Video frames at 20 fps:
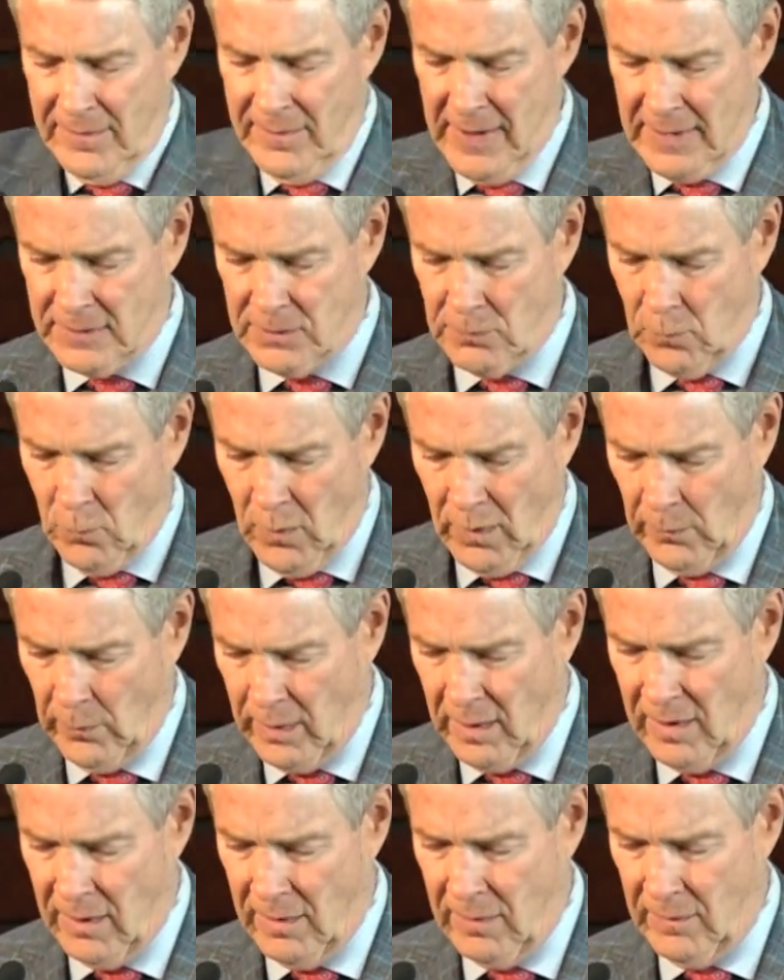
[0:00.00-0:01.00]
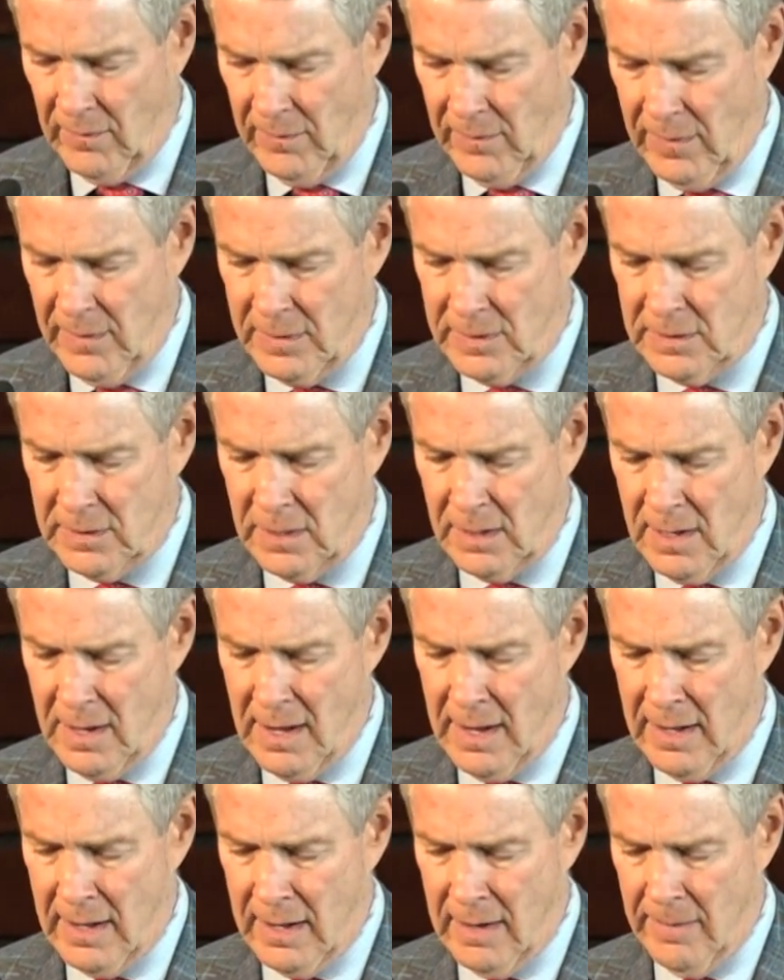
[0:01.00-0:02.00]
And that's where we are
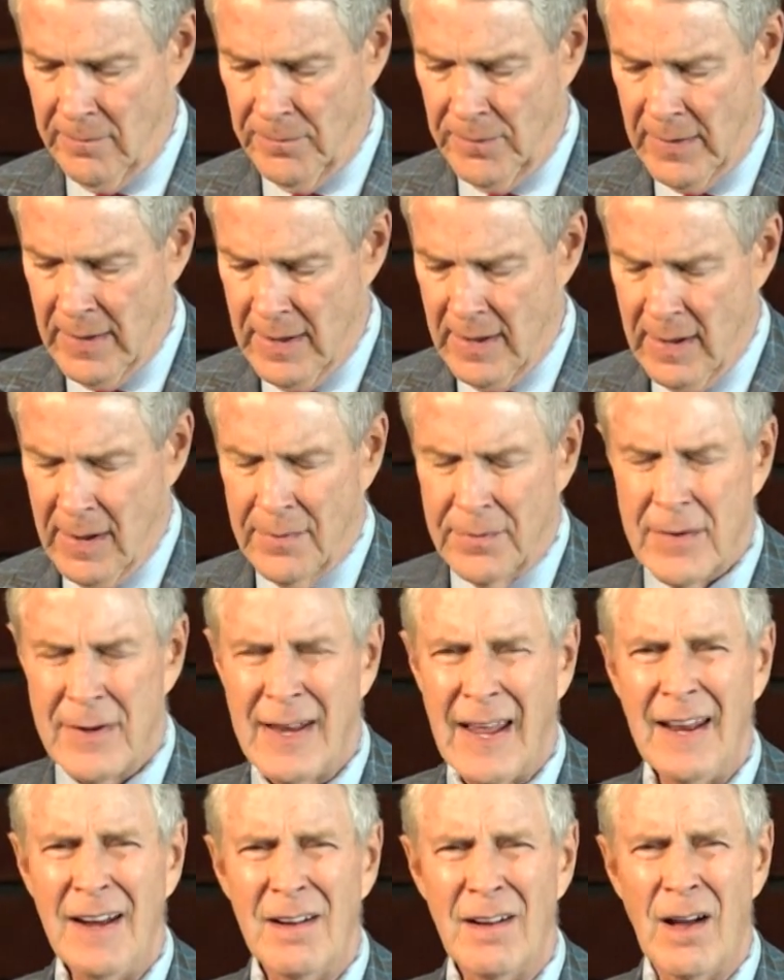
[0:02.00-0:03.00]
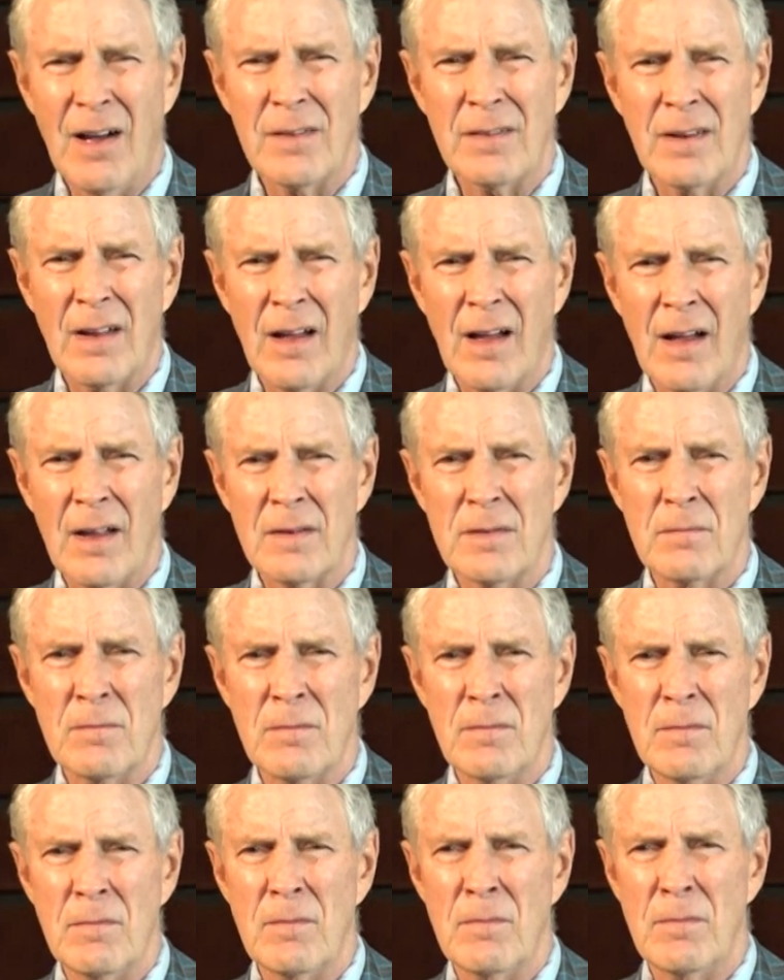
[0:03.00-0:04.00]
today. The data
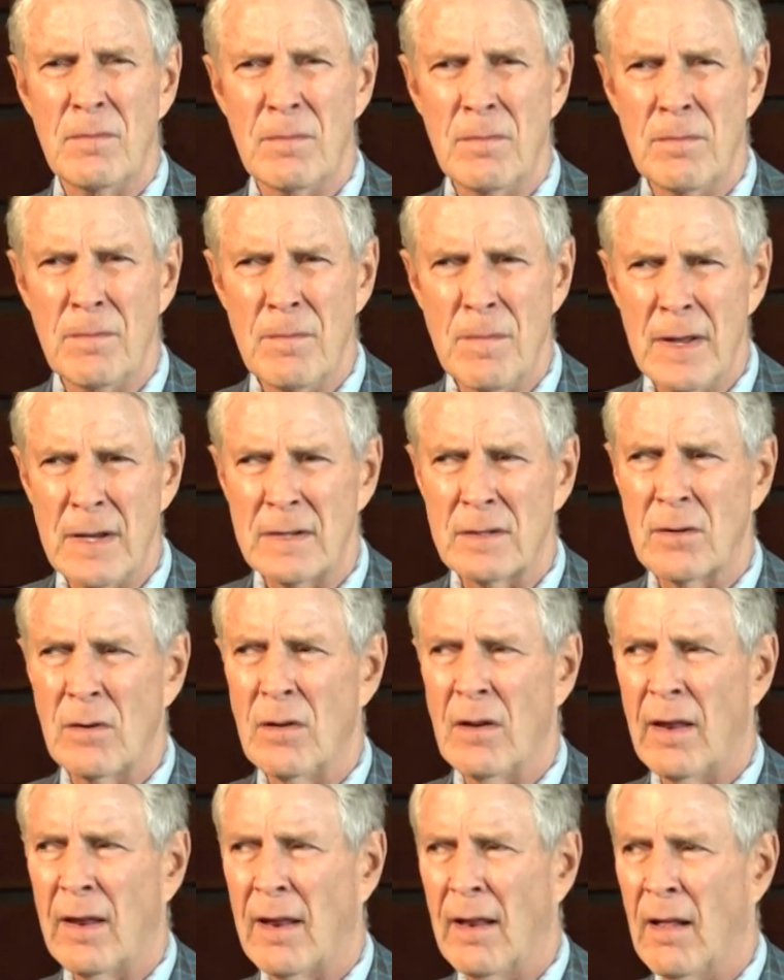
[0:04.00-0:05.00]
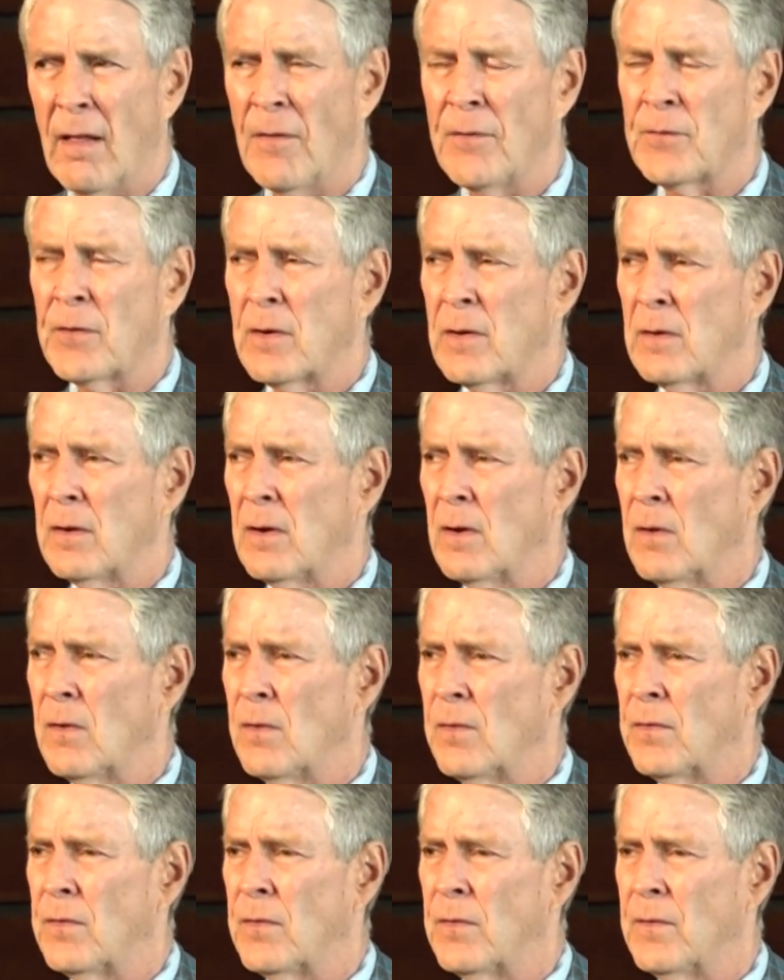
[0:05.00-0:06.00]
on mental health for
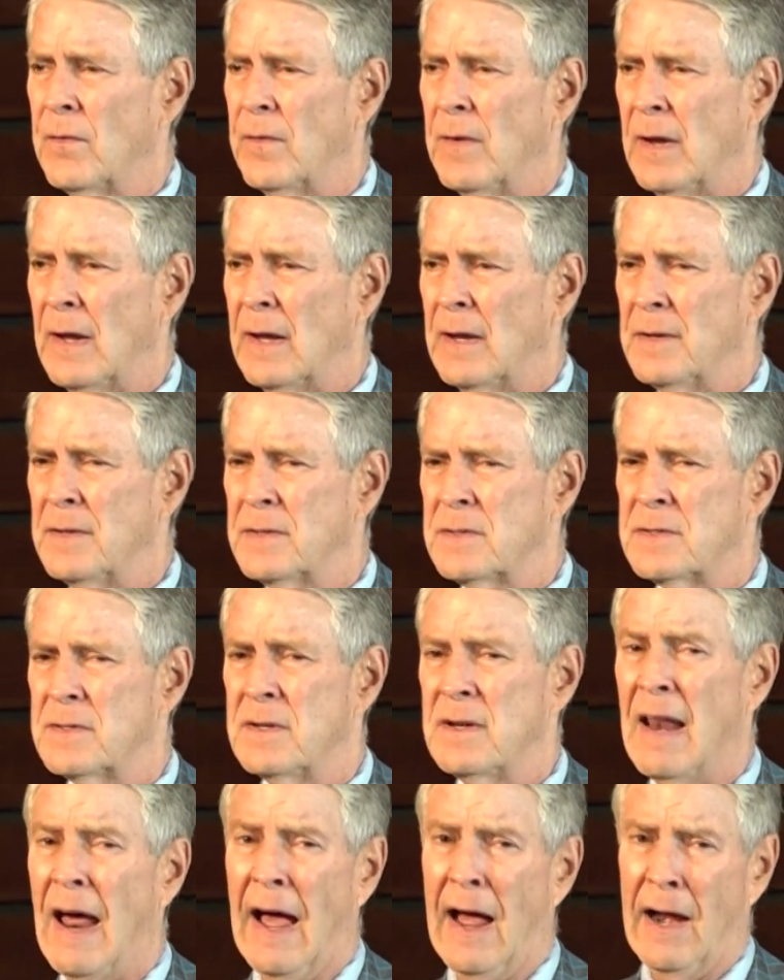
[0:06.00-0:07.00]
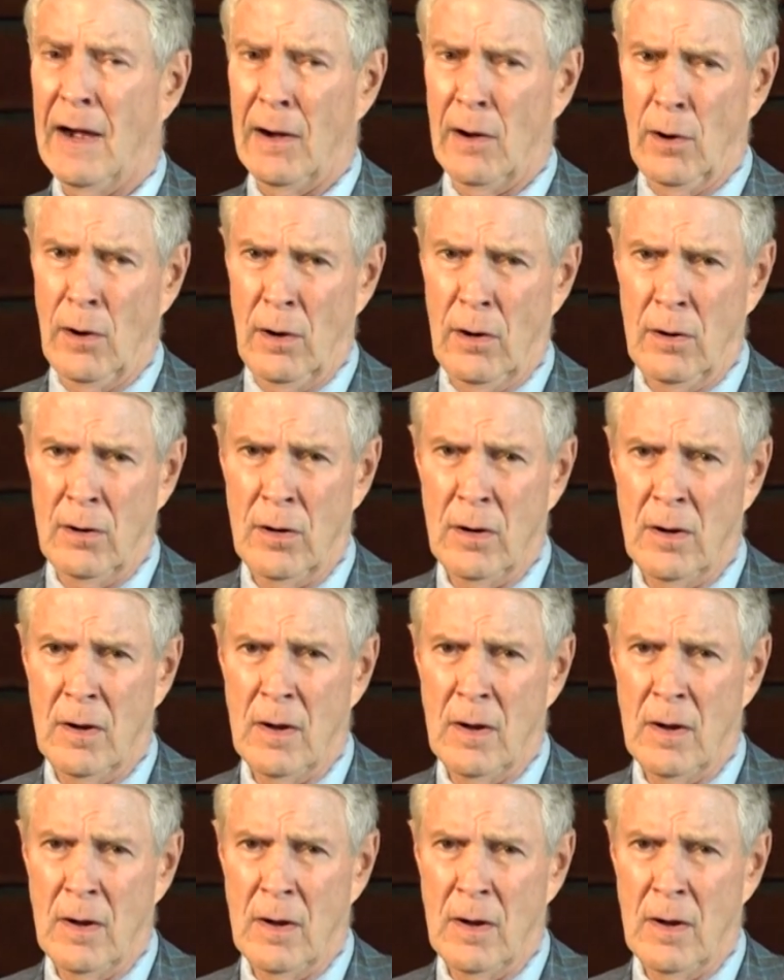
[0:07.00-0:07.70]
youth is dire.